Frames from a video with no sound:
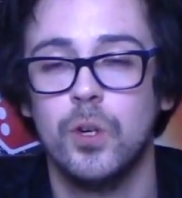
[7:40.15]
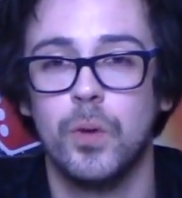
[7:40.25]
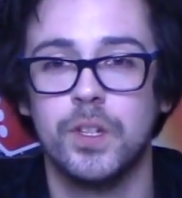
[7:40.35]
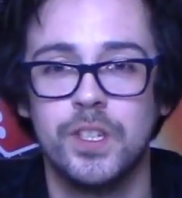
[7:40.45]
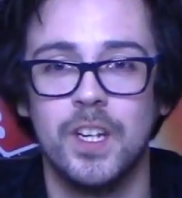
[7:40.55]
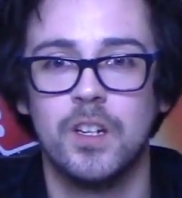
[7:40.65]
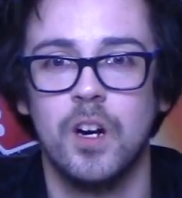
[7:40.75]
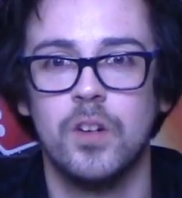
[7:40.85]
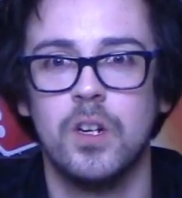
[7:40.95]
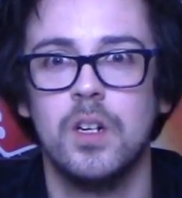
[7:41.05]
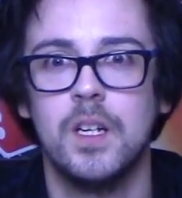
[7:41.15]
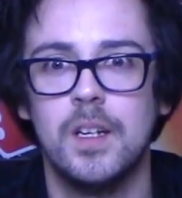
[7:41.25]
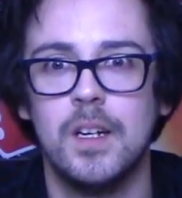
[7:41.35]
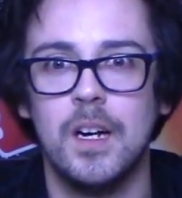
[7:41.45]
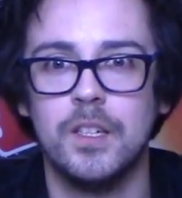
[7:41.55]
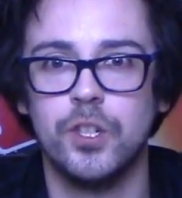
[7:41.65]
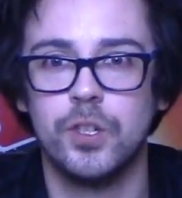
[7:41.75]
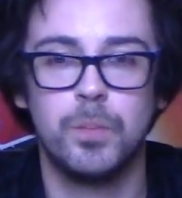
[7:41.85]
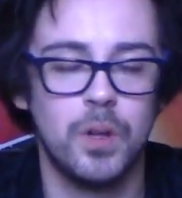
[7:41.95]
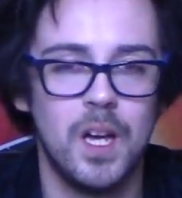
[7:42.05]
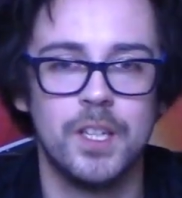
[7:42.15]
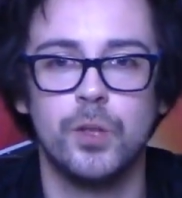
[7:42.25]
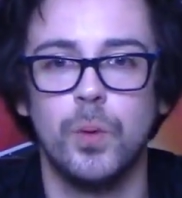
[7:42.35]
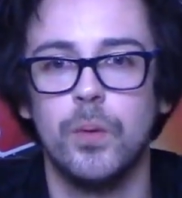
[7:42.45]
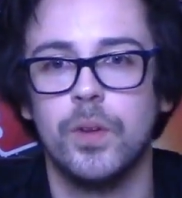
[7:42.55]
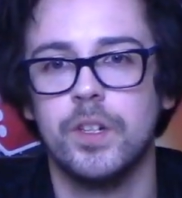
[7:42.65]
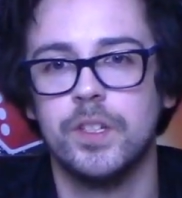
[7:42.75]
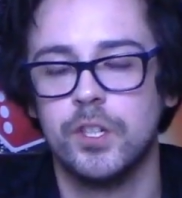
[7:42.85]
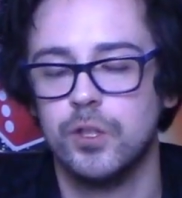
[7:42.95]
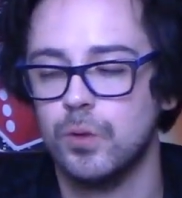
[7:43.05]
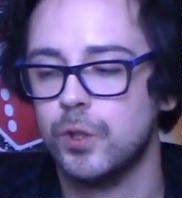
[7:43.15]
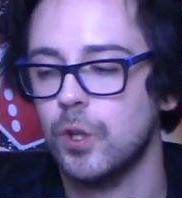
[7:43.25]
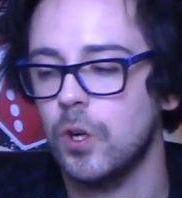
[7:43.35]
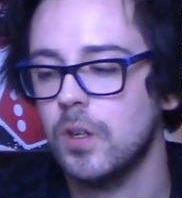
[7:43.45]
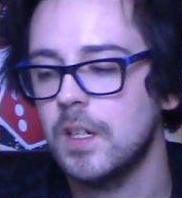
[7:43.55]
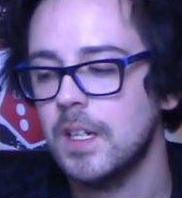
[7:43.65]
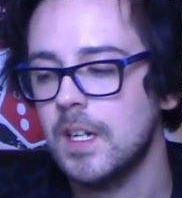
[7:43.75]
who want to sit in cover and just blast away with an additional shot.